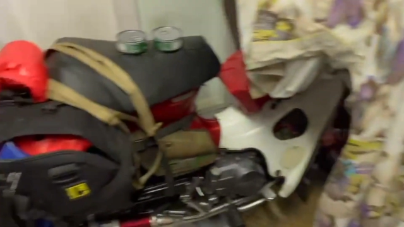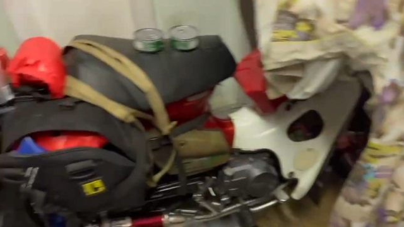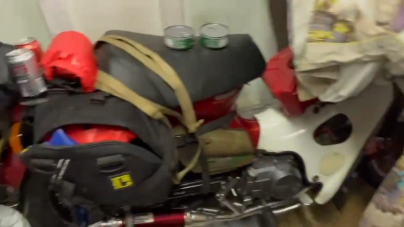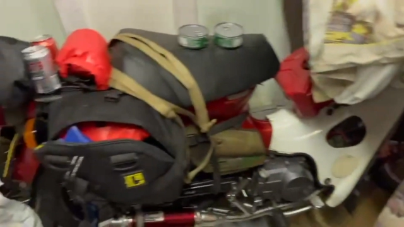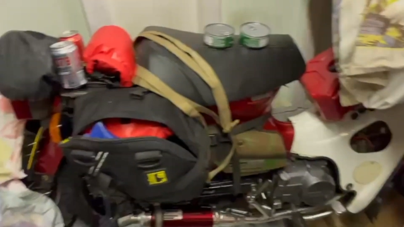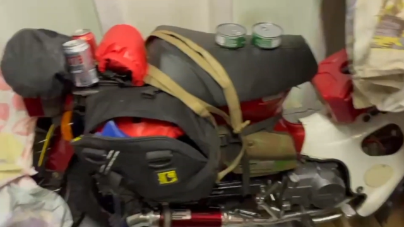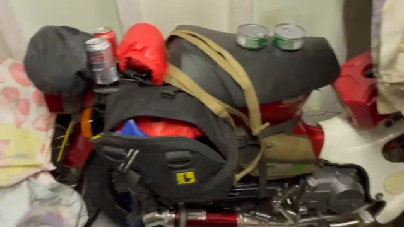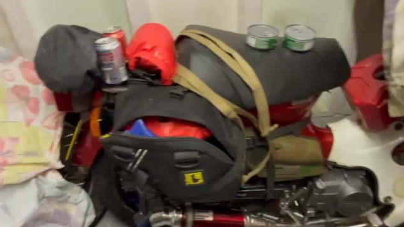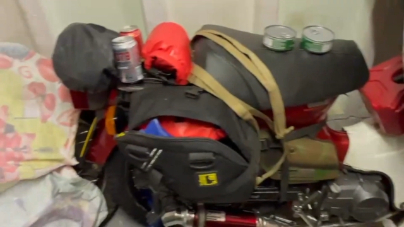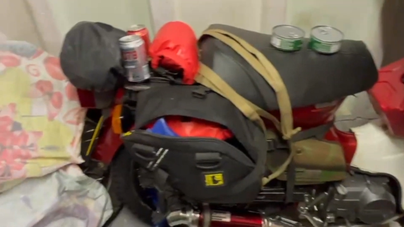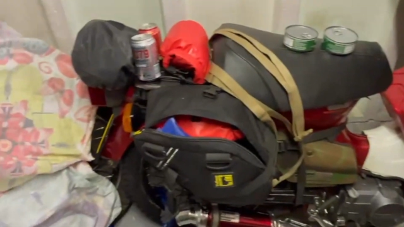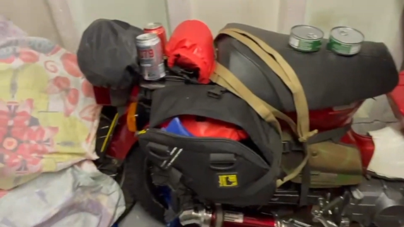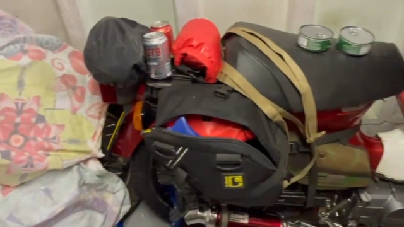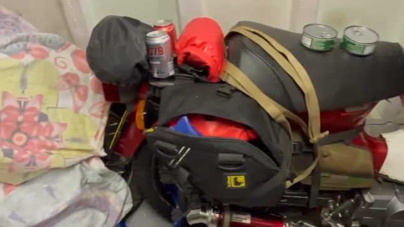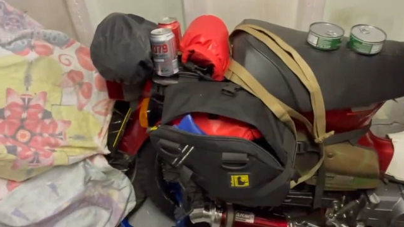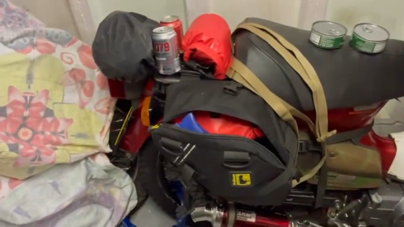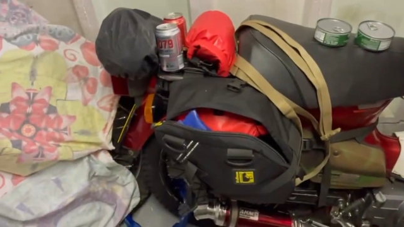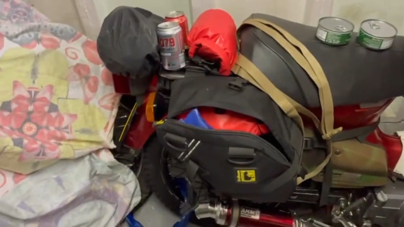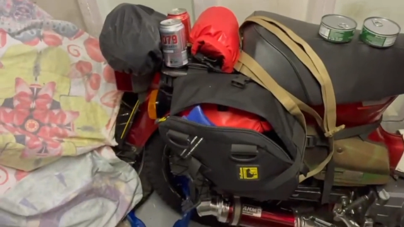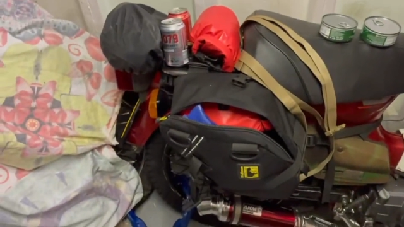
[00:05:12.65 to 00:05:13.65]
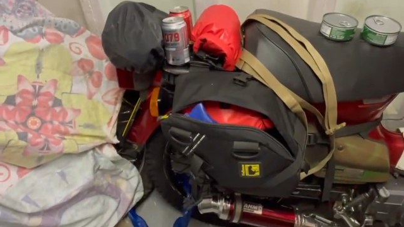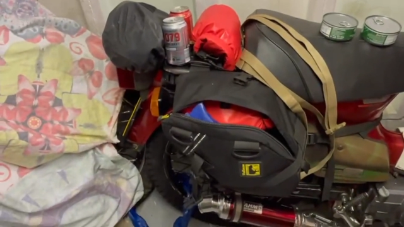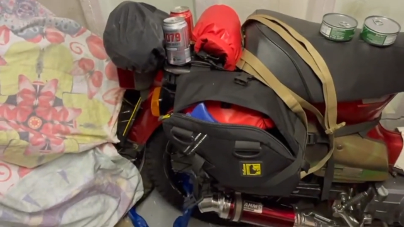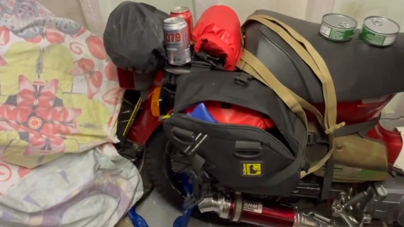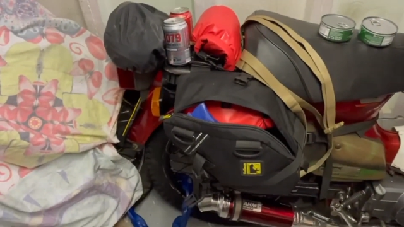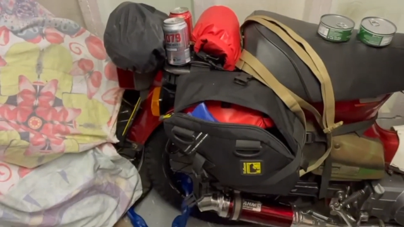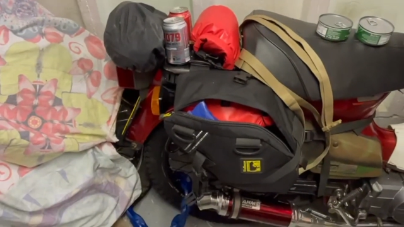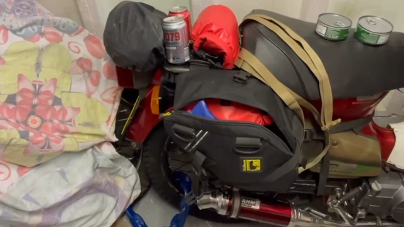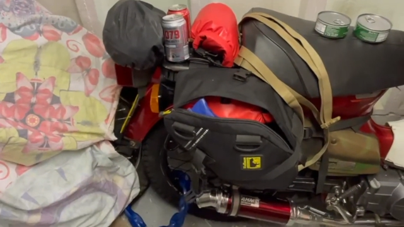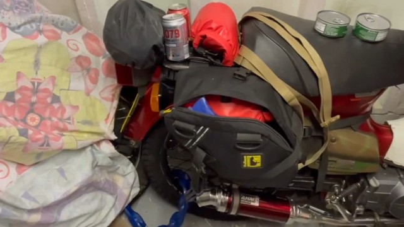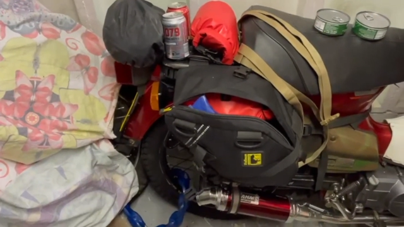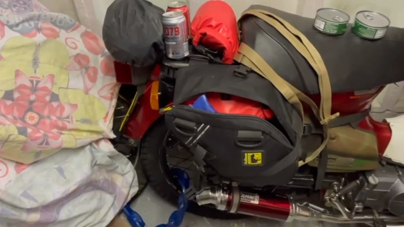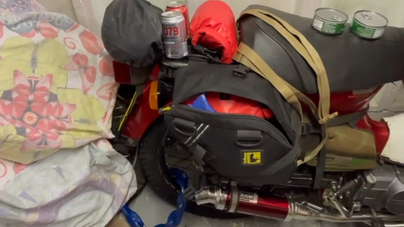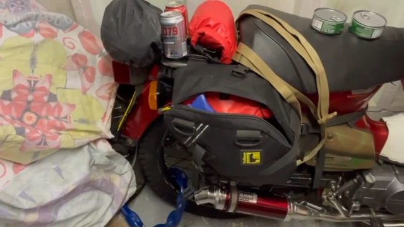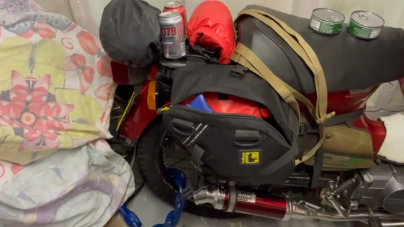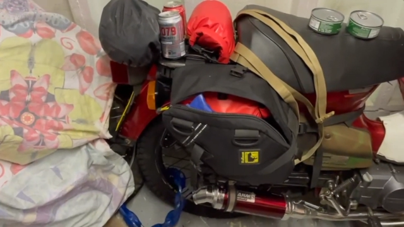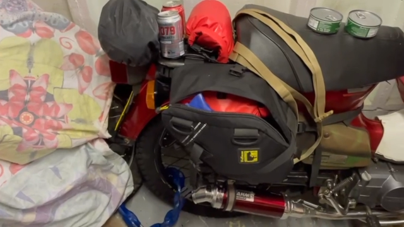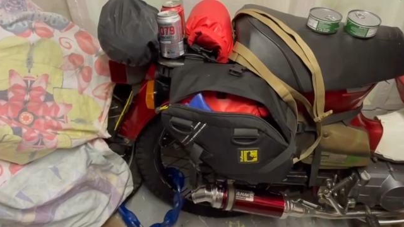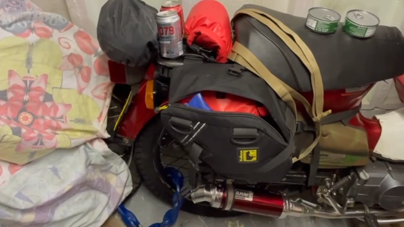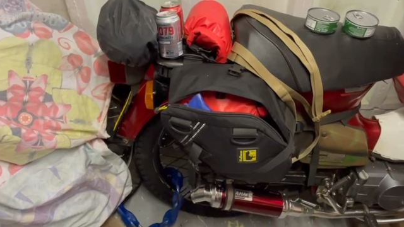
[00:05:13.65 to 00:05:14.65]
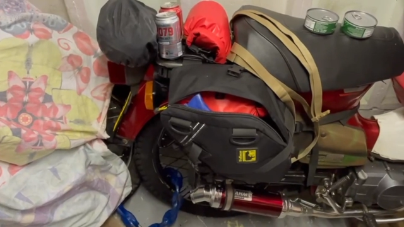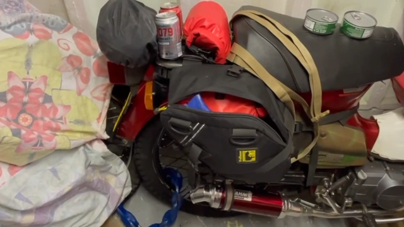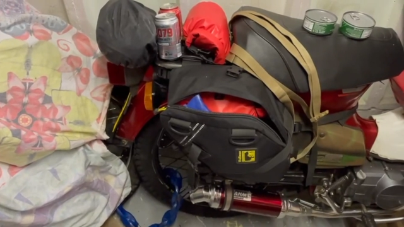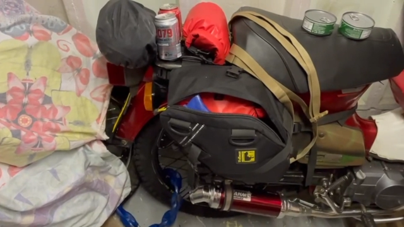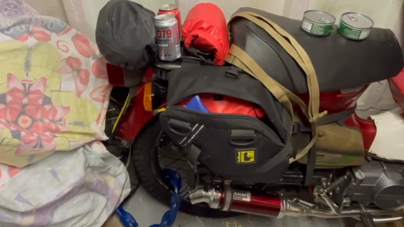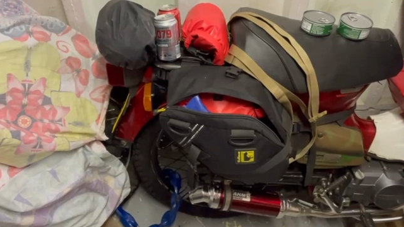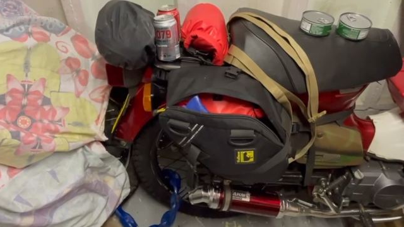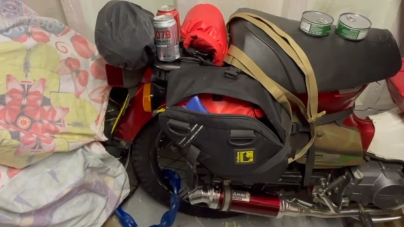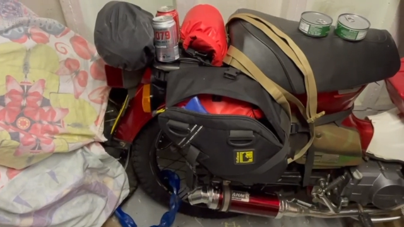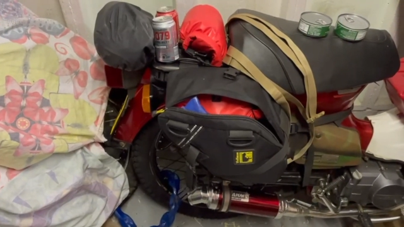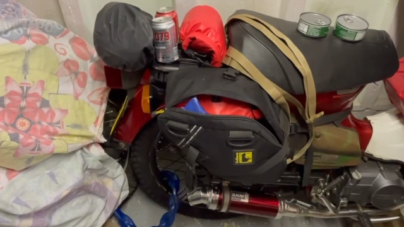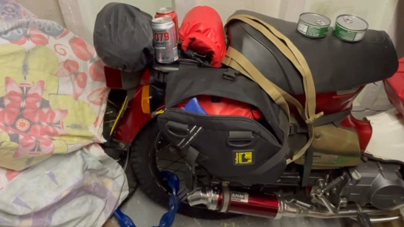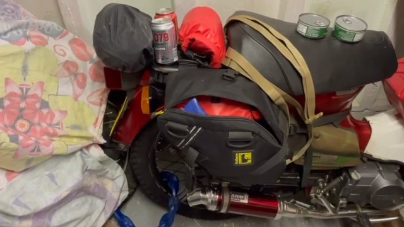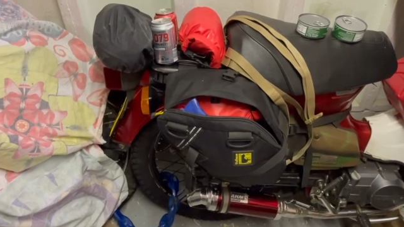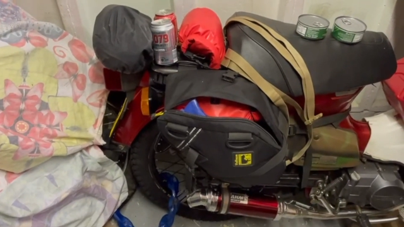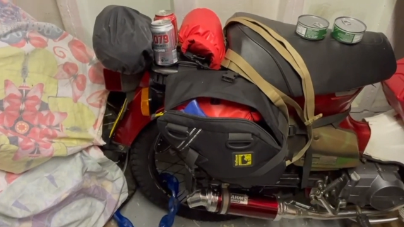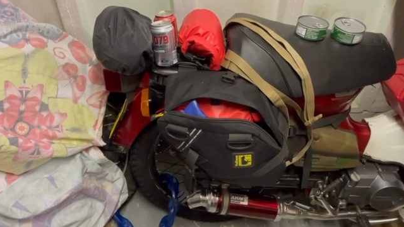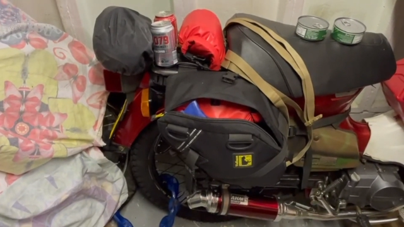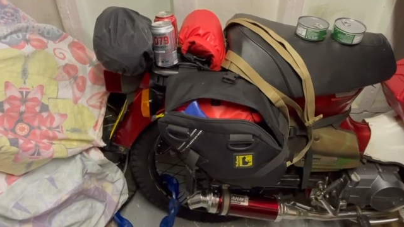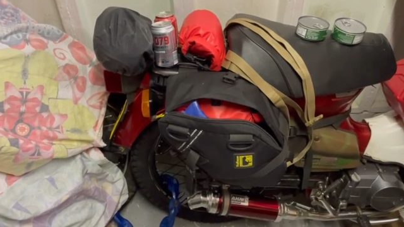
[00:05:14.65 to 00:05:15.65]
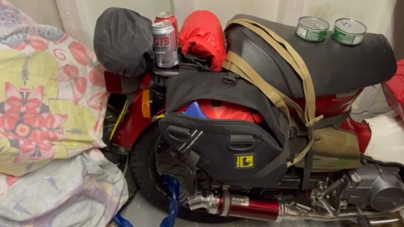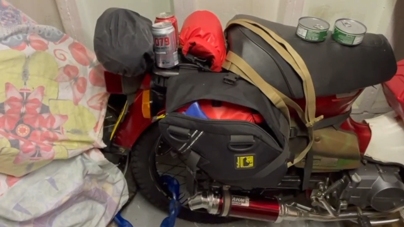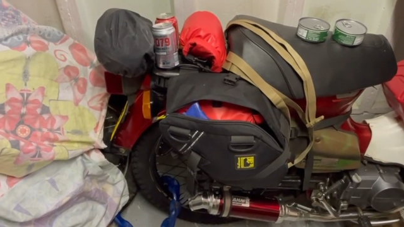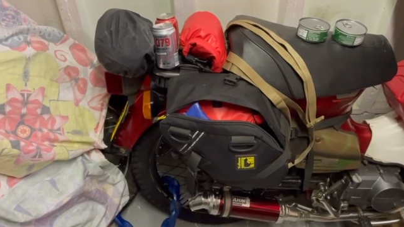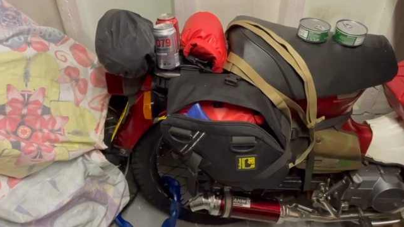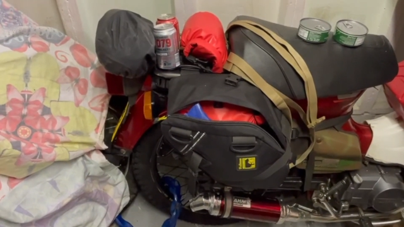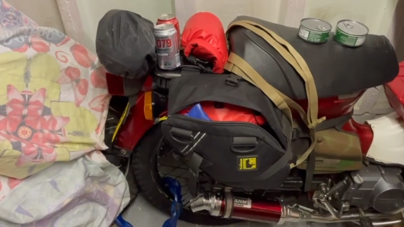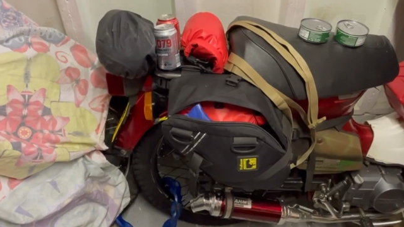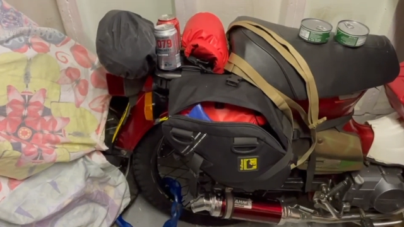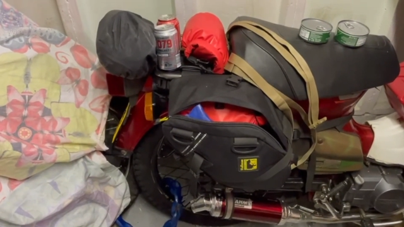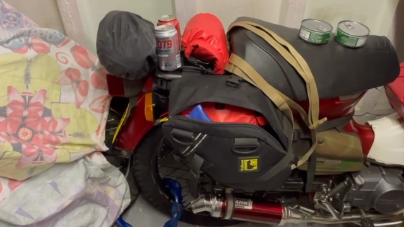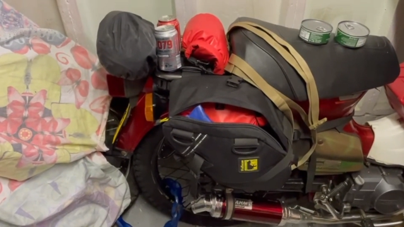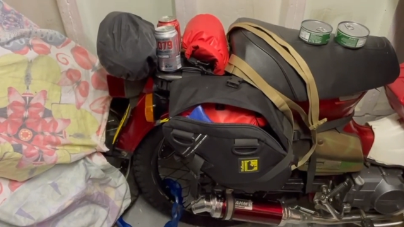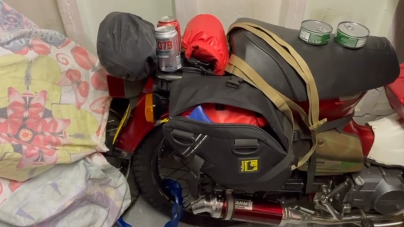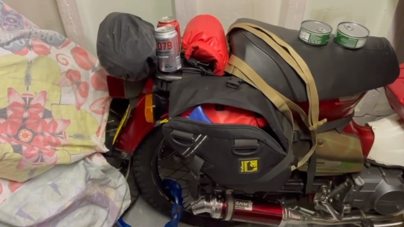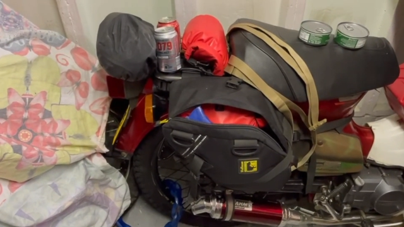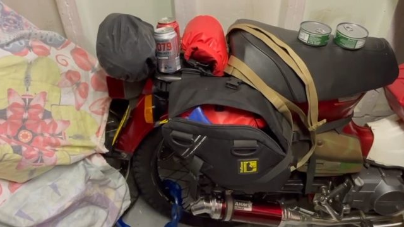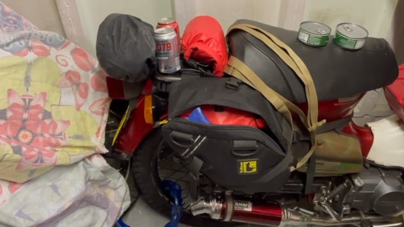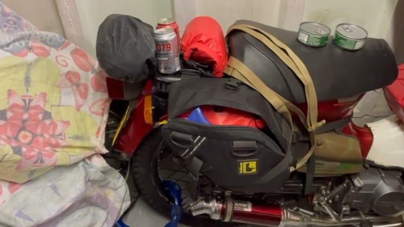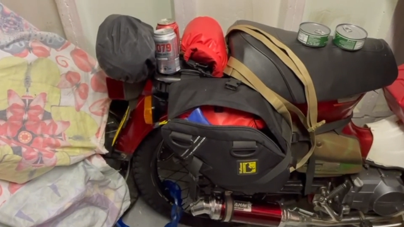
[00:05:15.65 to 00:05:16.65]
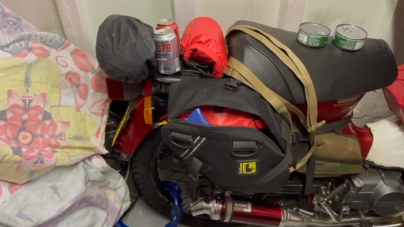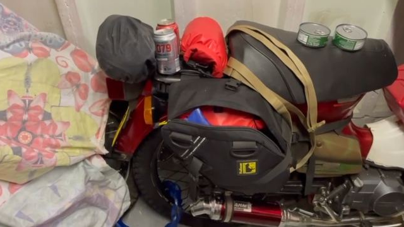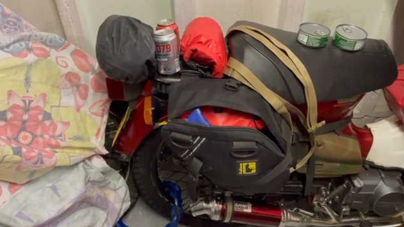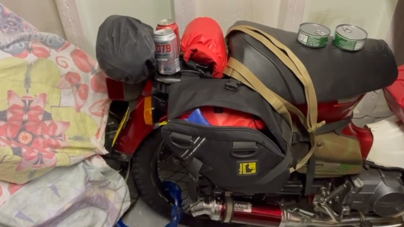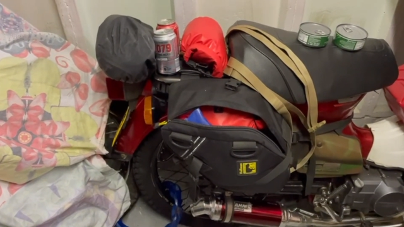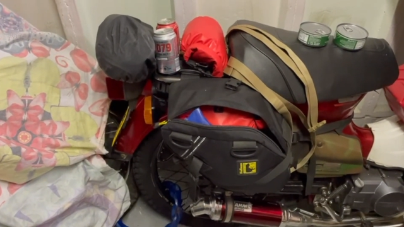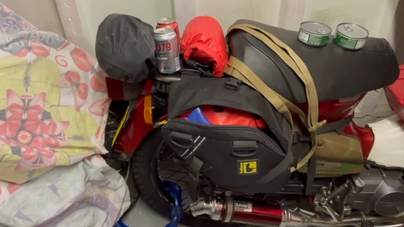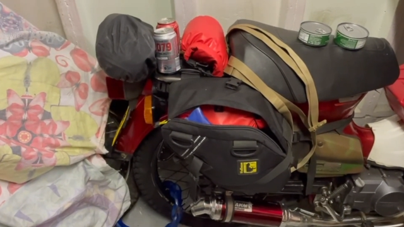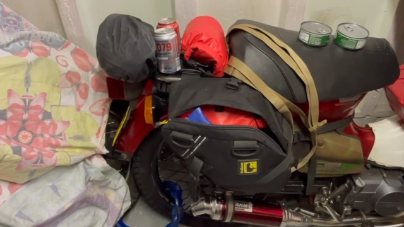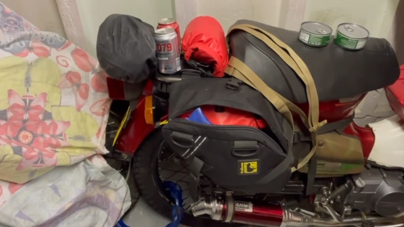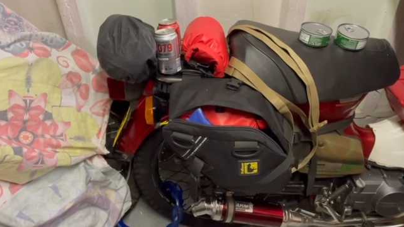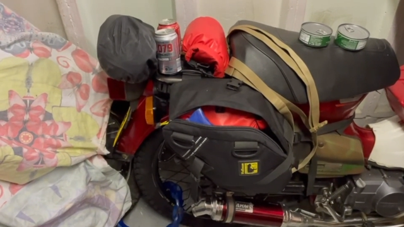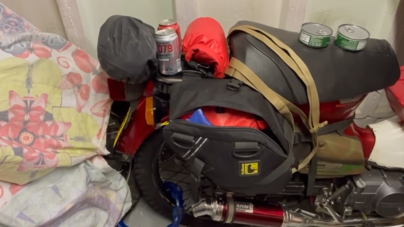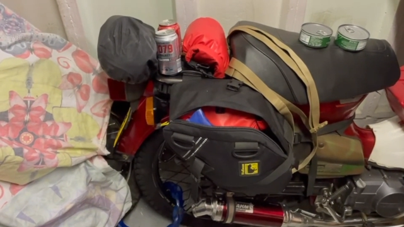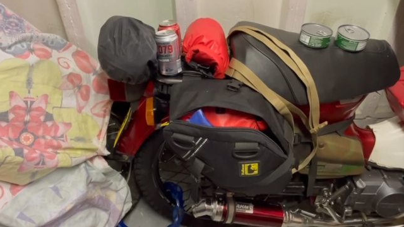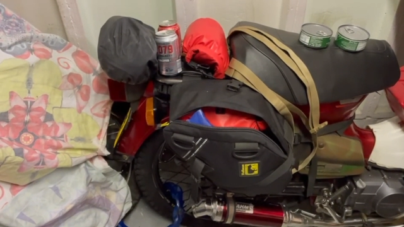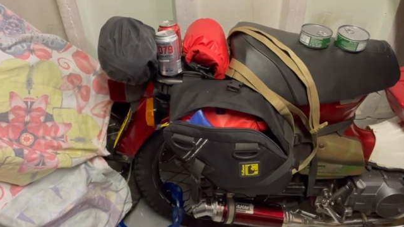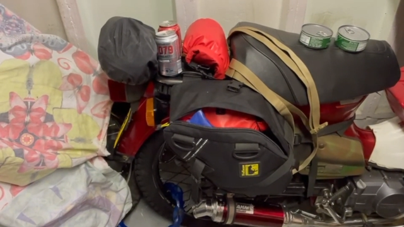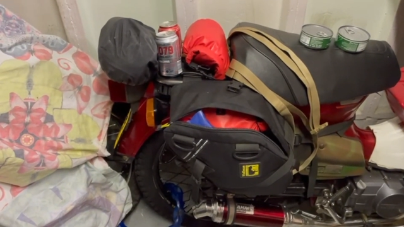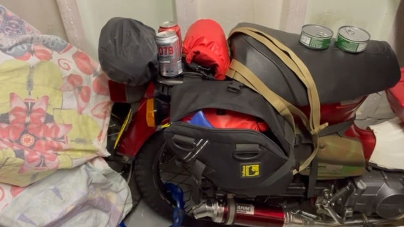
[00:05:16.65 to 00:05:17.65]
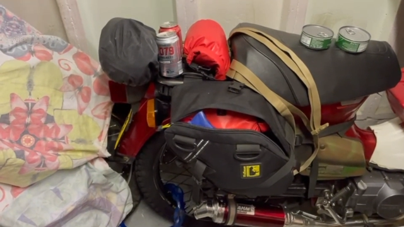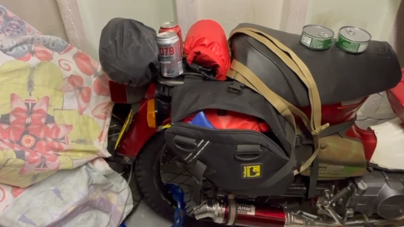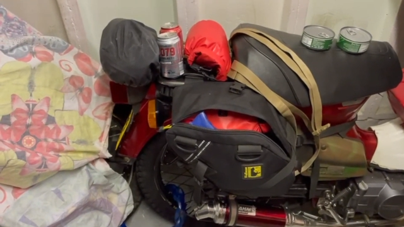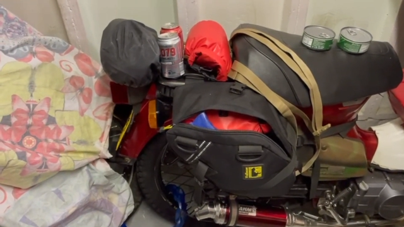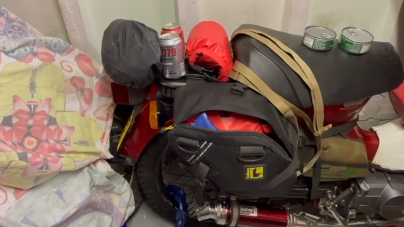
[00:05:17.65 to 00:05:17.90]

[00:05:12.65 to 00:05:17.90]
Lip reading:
No face is visible, so there are no lips to read.